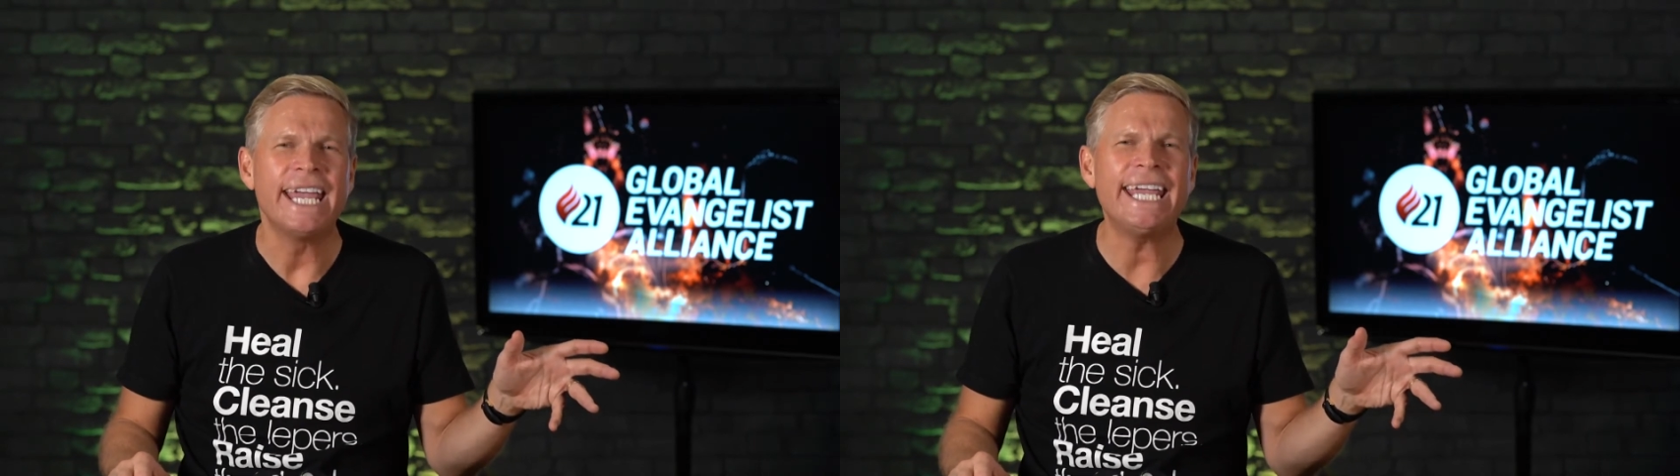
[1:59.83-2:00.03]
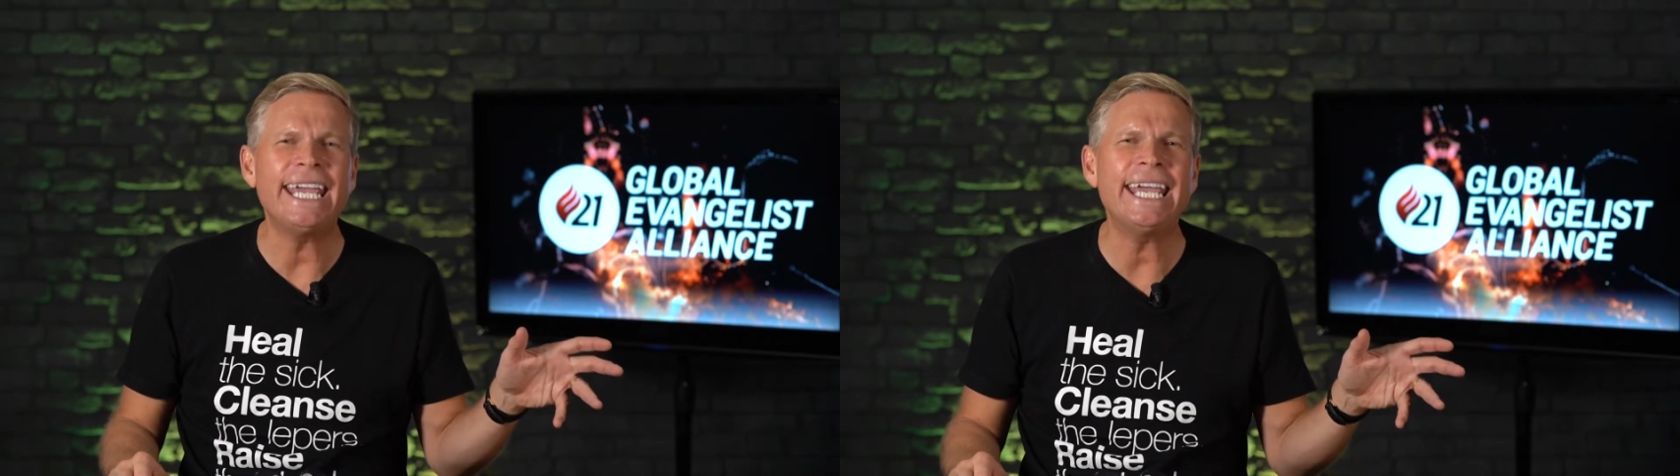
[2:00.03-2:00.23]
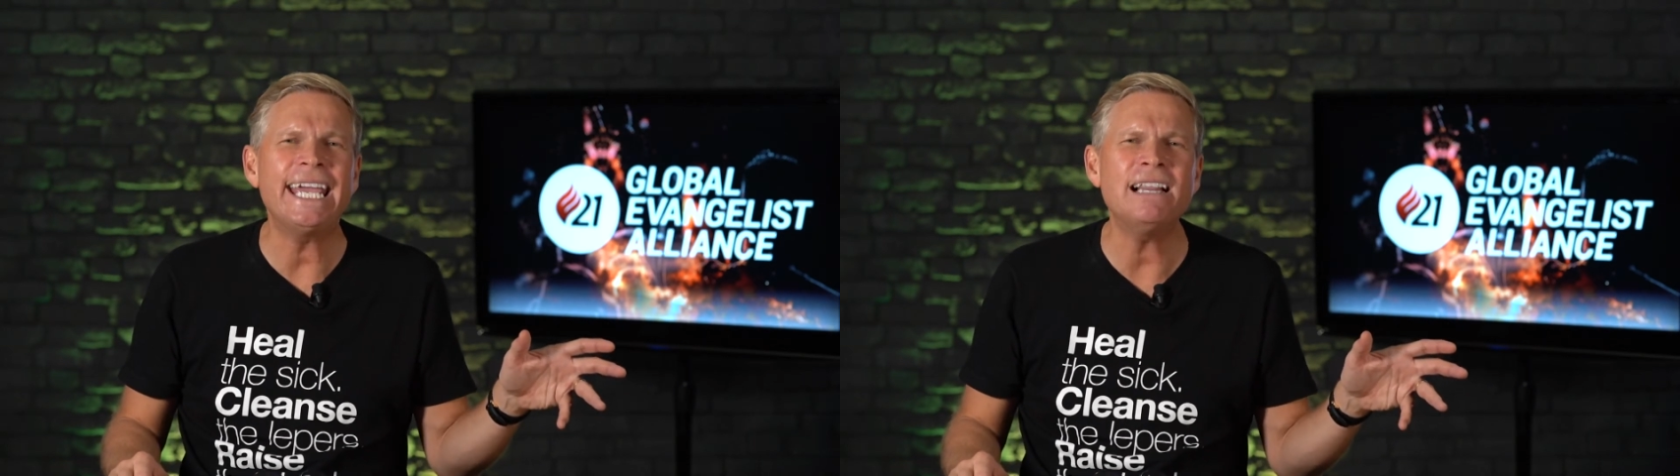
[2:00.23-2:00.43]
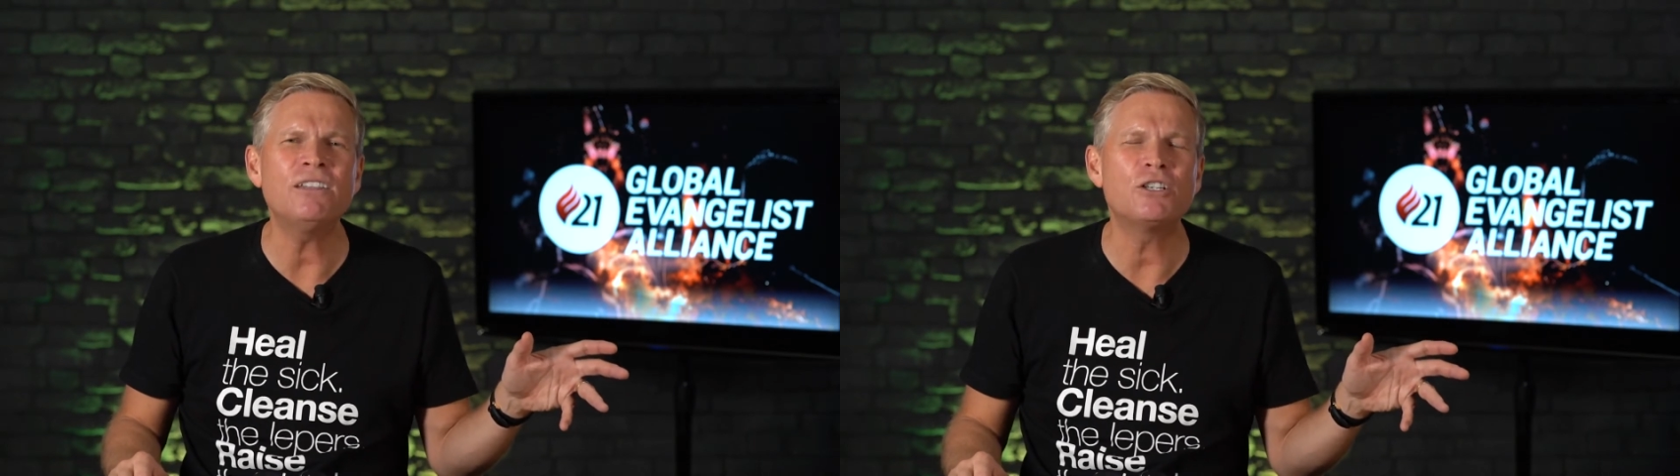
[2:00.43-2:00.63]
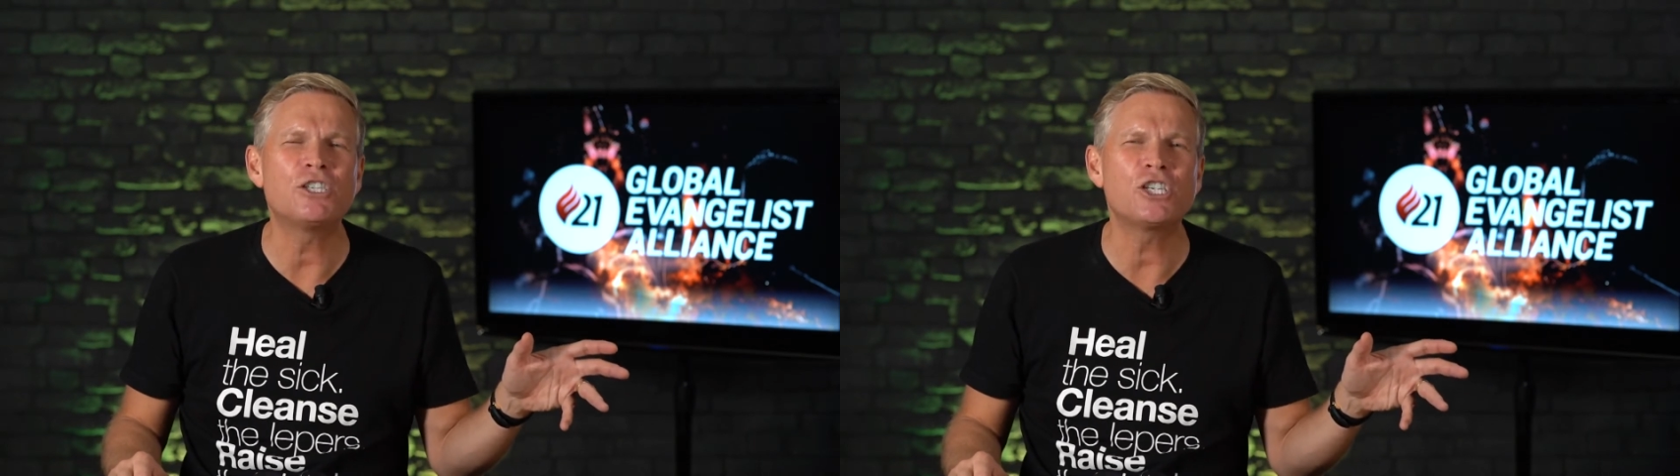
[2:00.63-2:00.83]
He
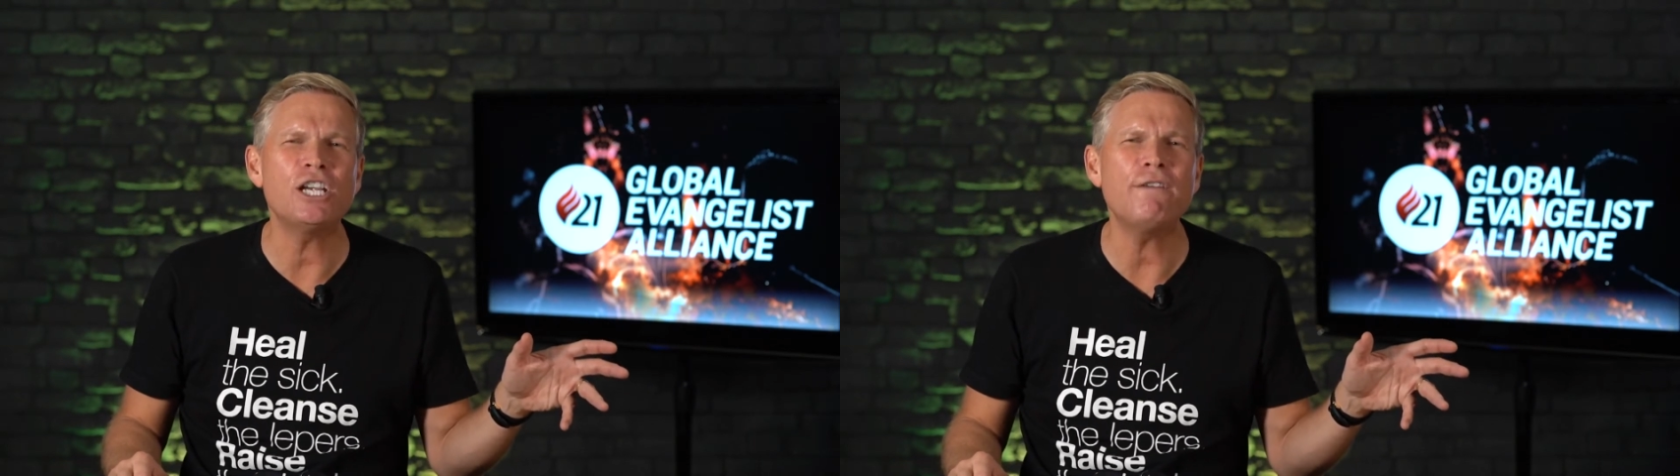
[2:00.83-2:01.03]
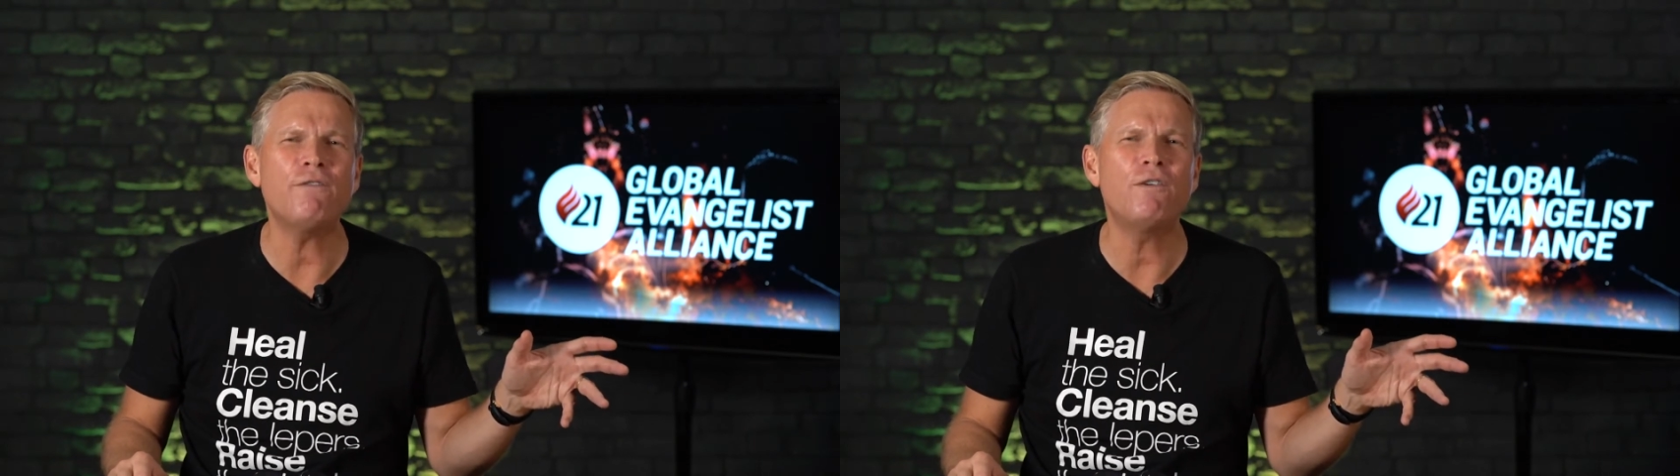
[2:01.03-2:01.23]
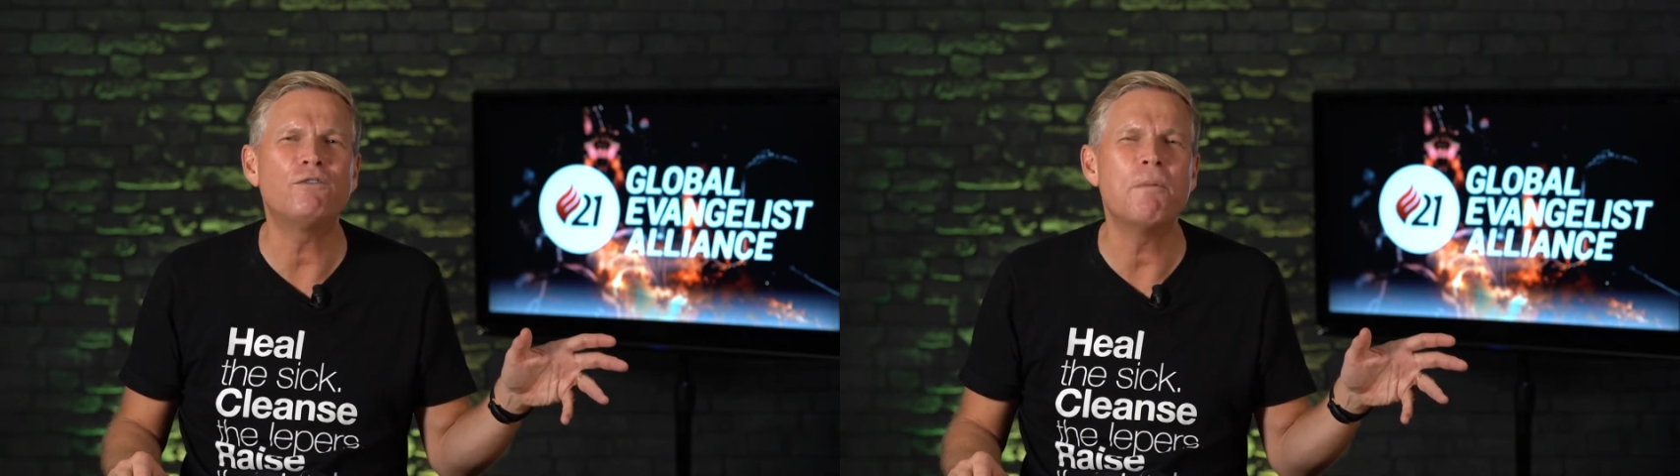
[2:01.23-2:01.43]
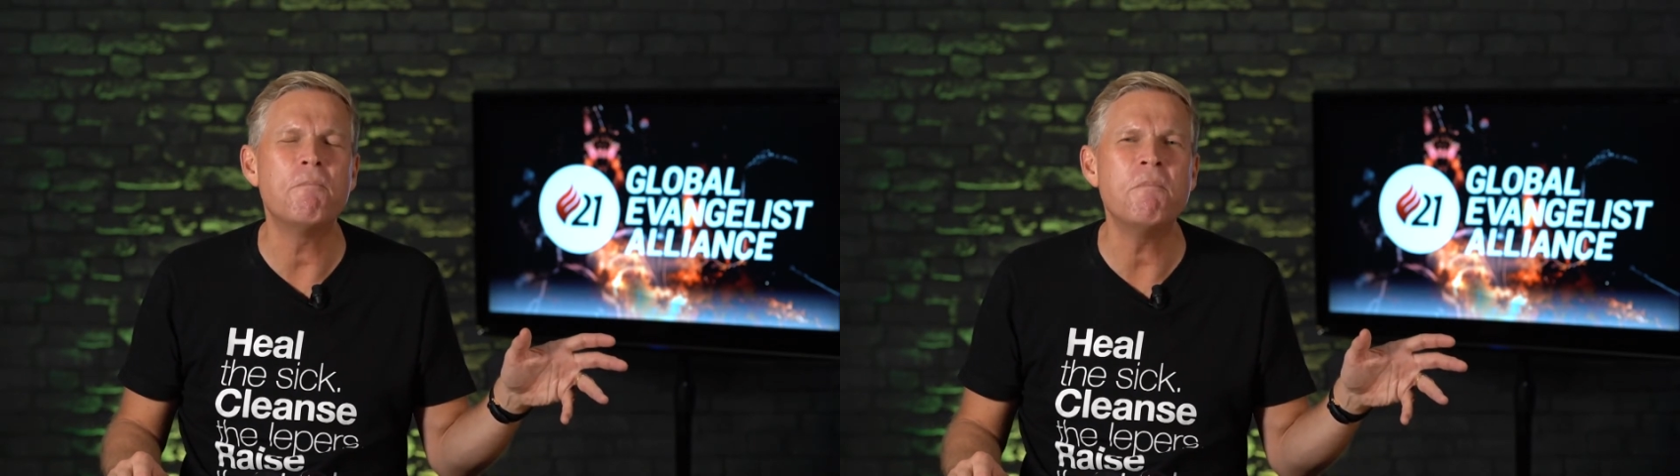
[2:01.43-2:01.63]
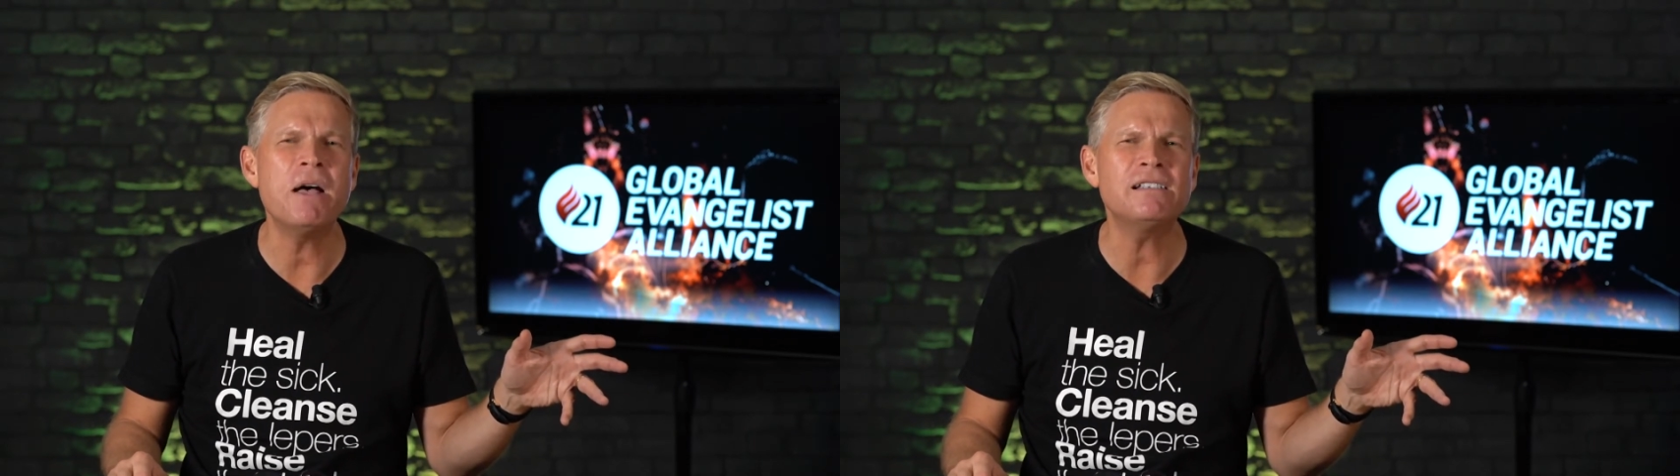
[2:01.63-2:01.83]
healed the chief of the
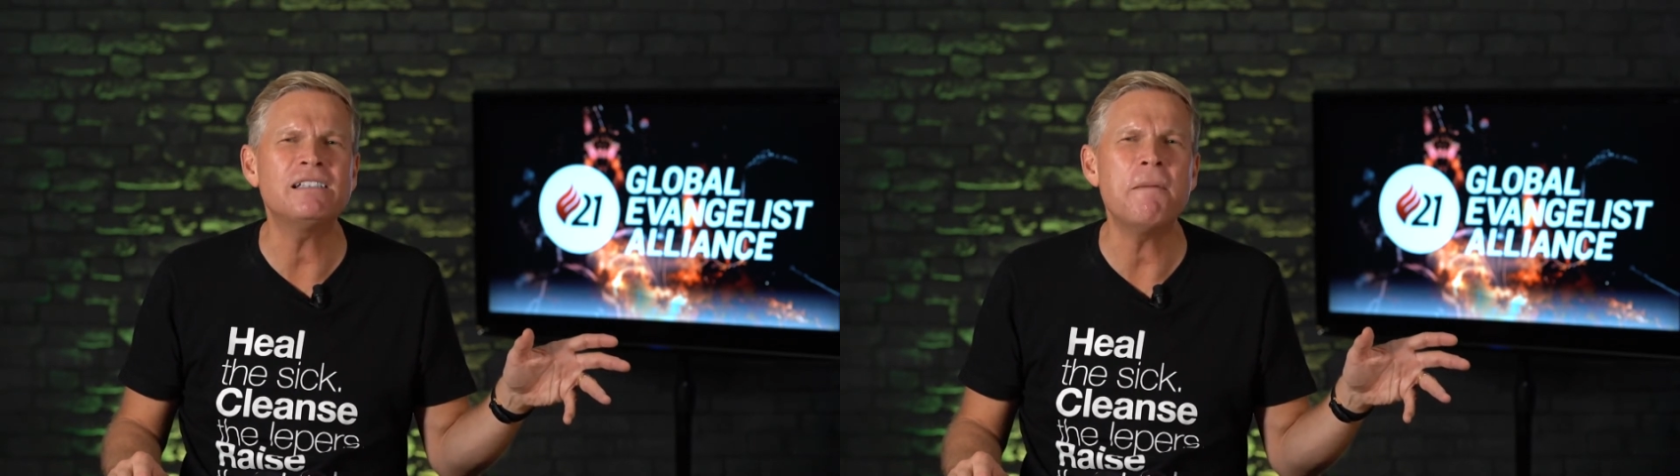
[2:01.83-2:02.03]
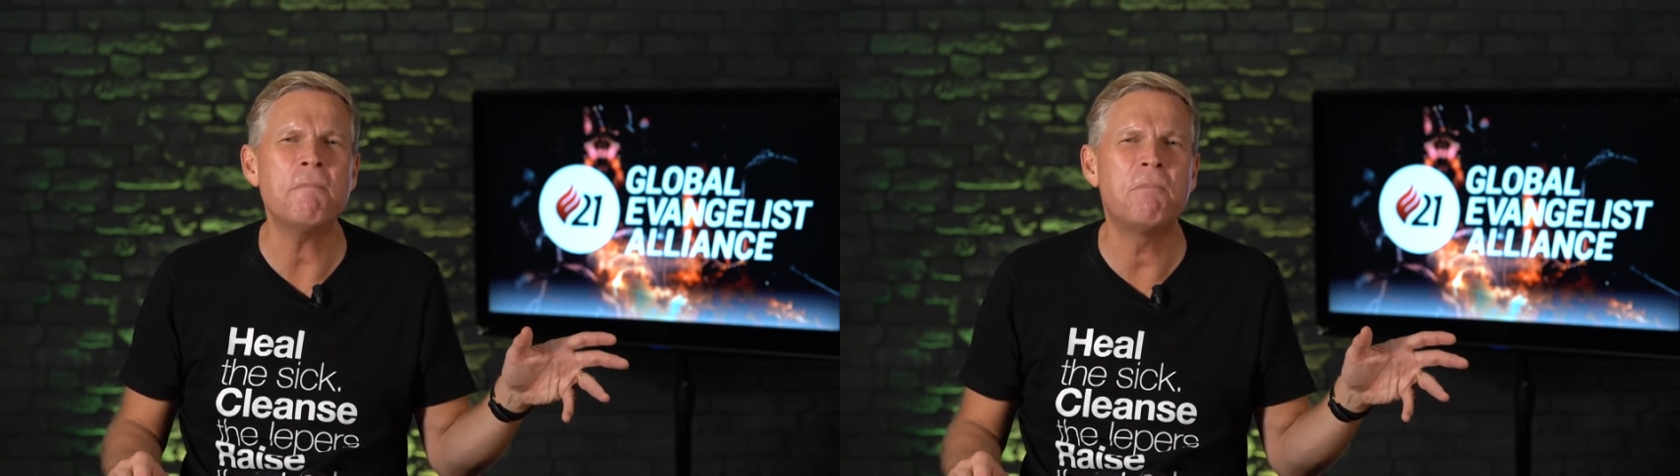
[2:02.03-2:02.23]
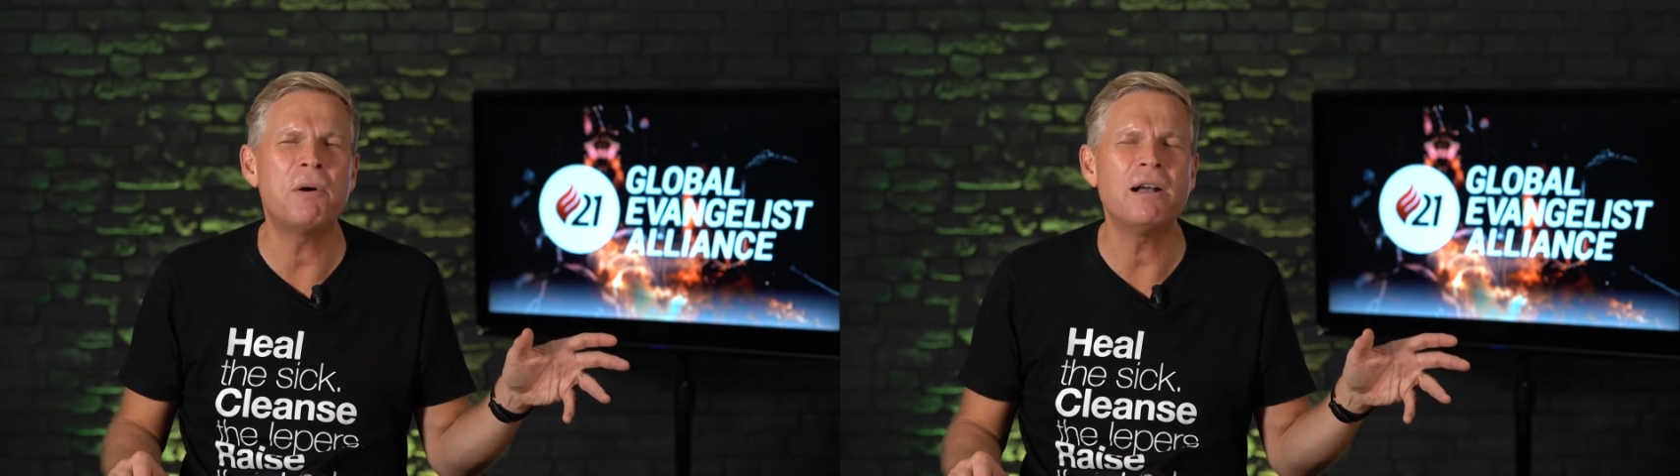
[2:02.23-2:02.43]
Muslim